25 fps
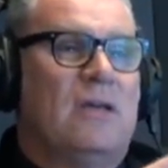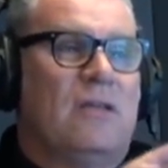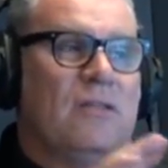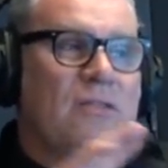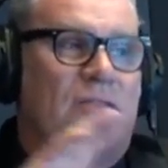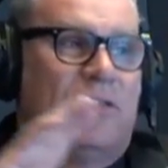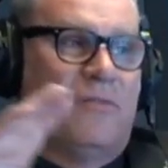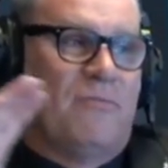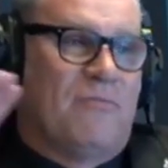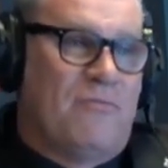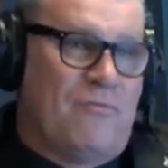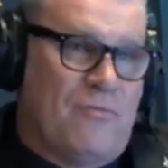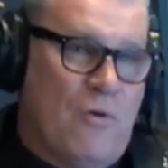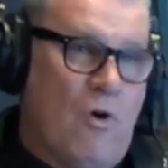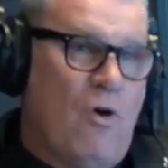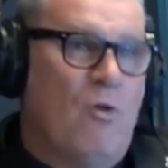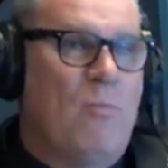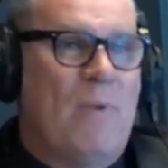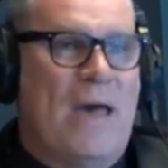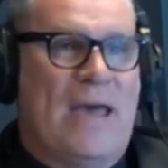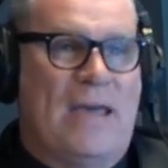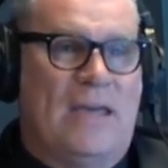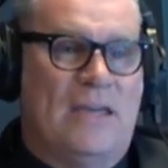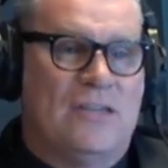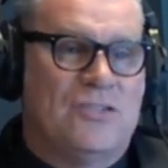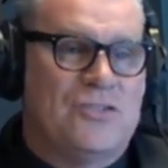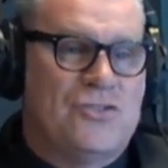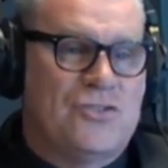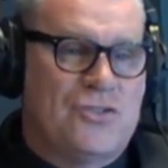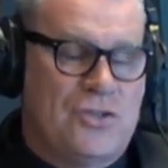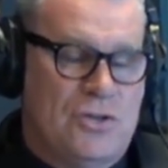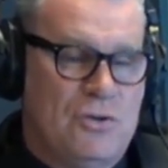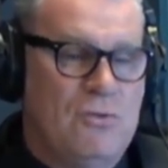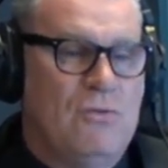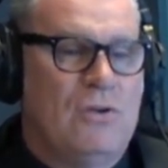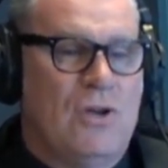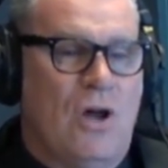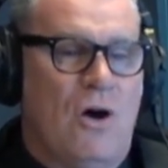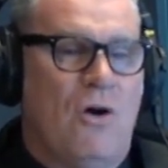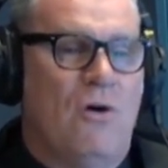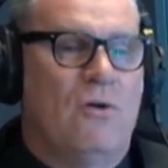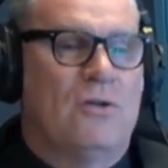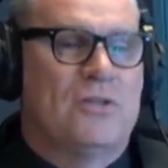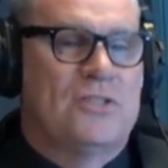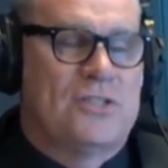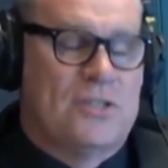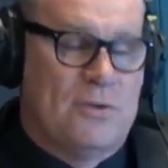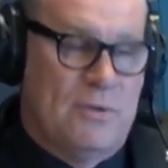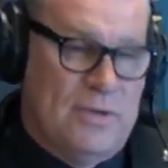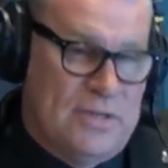the format is too
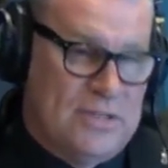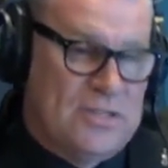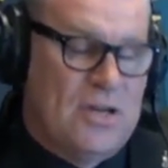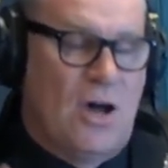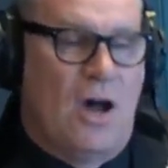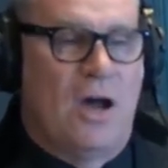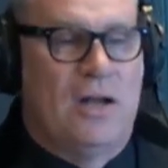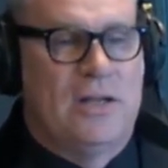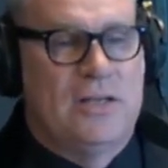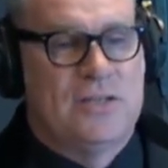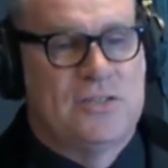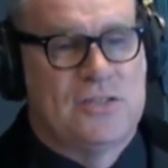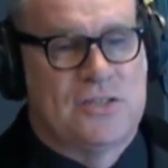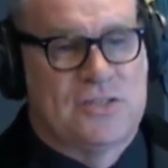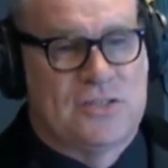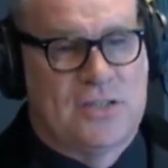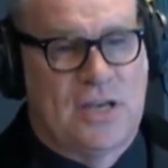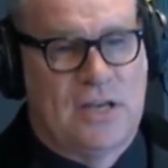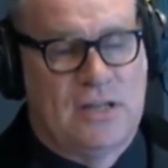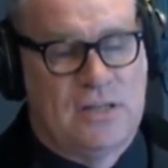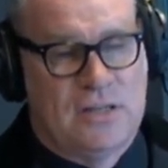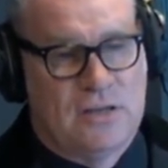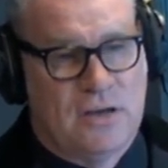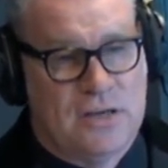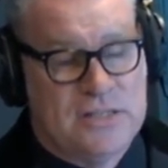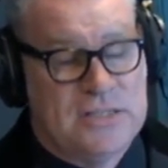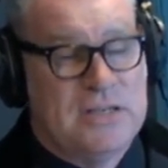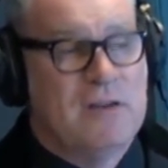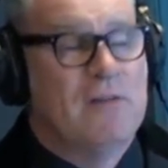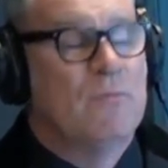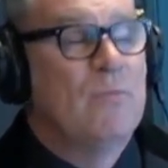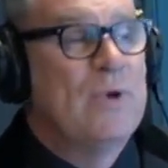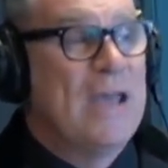long to entirely sustain the idea.